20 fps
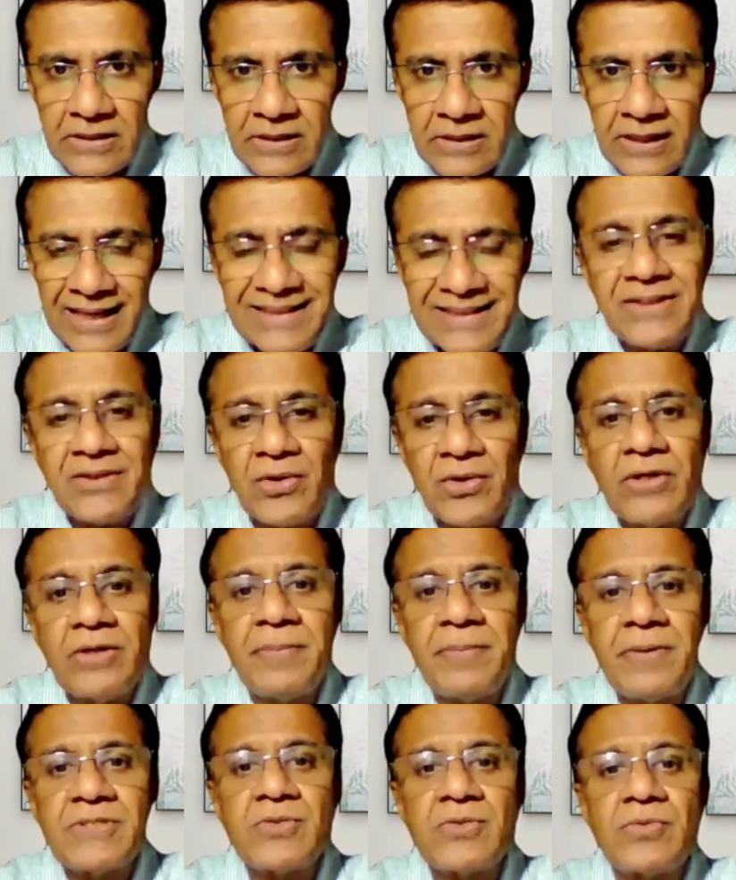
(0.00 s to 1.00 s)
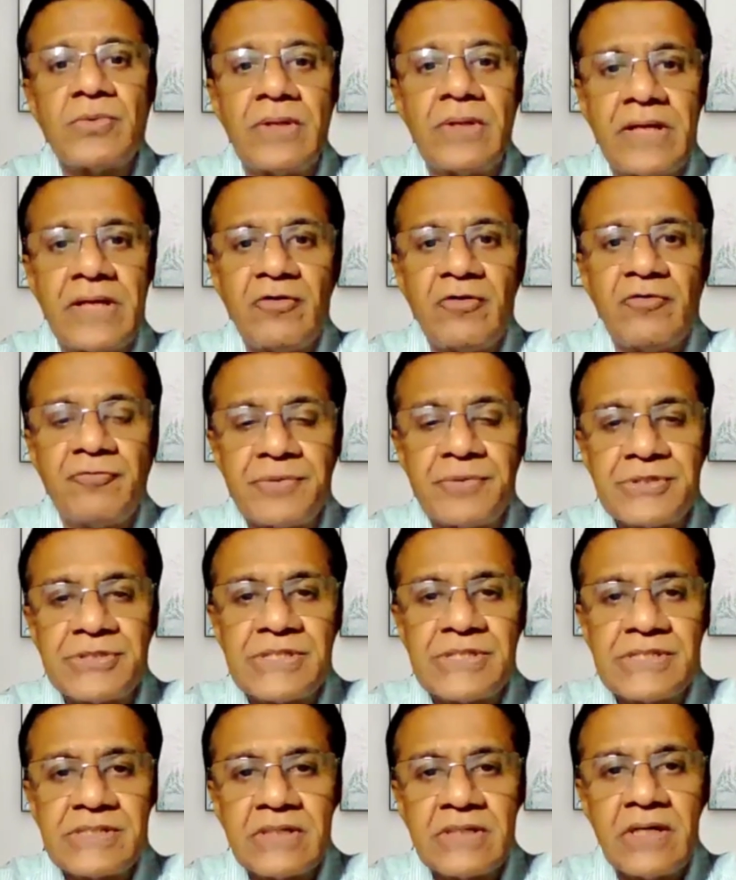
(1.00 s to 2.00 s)
I think it all depends on the kind of
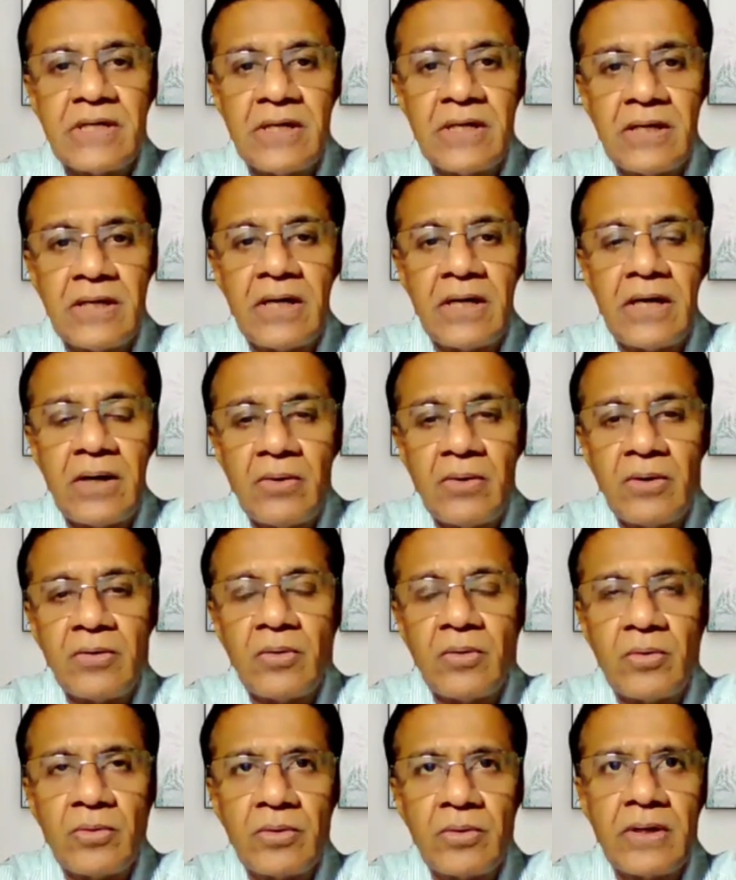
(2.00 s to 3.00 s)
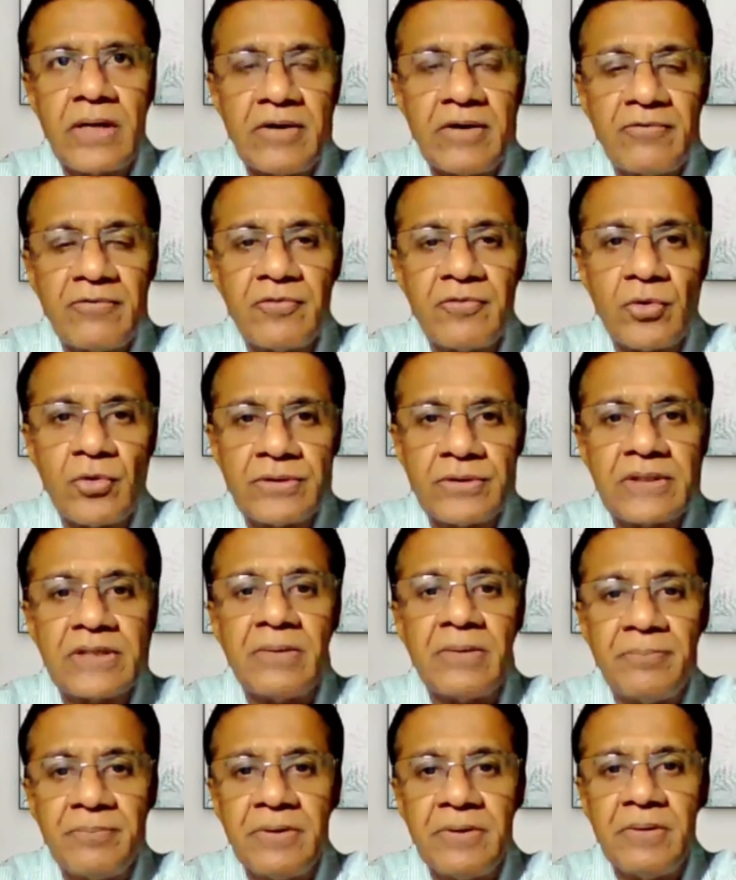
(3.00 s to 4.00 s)
business, on the kind of growth
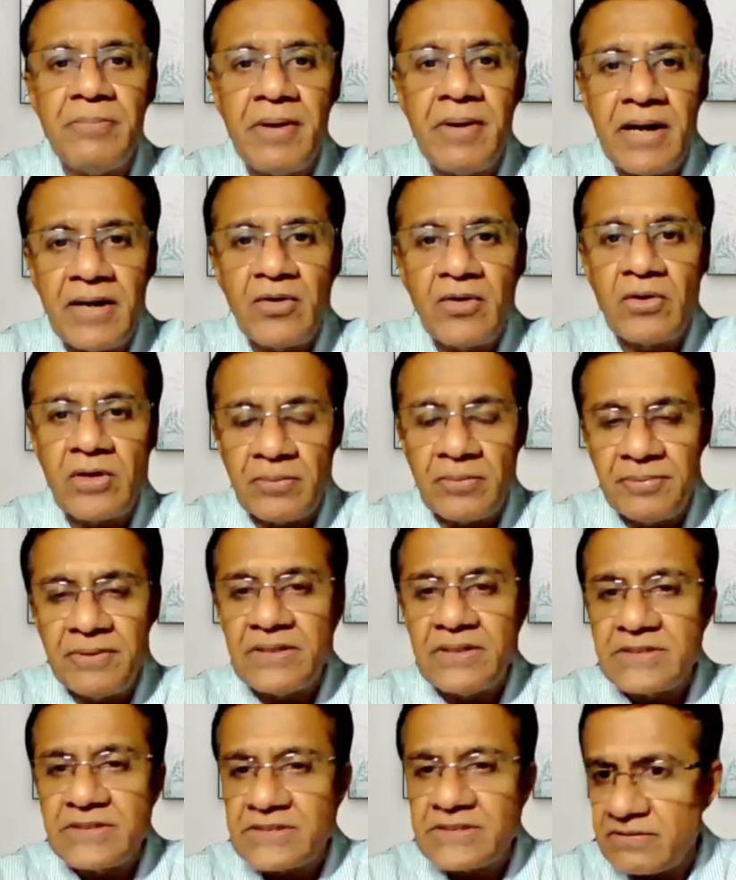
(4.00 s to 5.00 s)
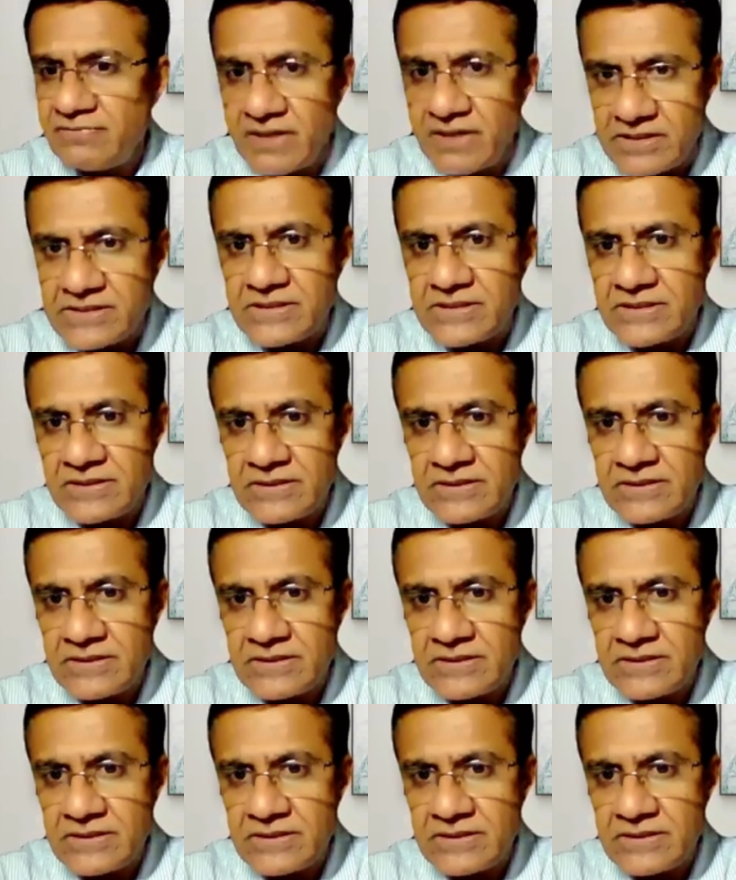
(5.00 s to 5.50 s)
the brand or company itself does.